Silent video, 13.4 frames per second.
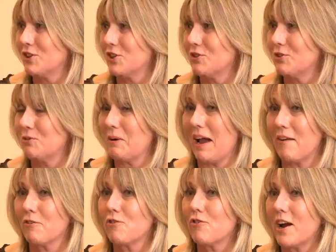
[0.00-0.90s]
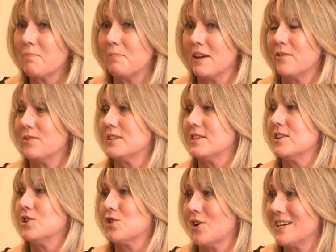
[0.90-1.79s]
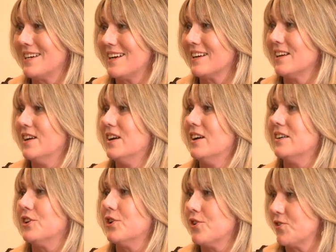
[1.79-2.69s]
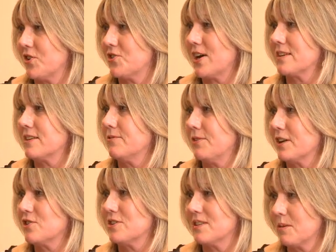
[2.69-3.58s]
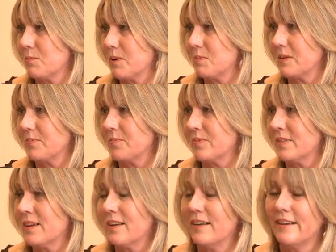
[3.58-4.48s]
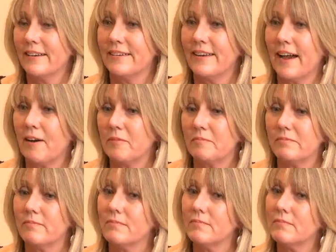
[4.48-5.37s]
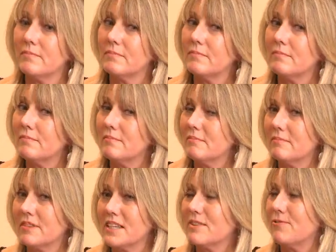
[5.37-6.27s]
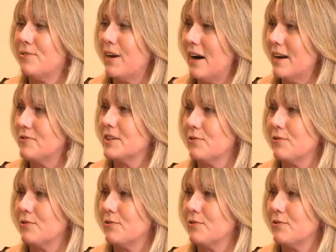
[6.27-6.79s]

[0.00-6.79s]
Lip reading: to have great benefits in treating urinary tract infections in women. Now, there's 5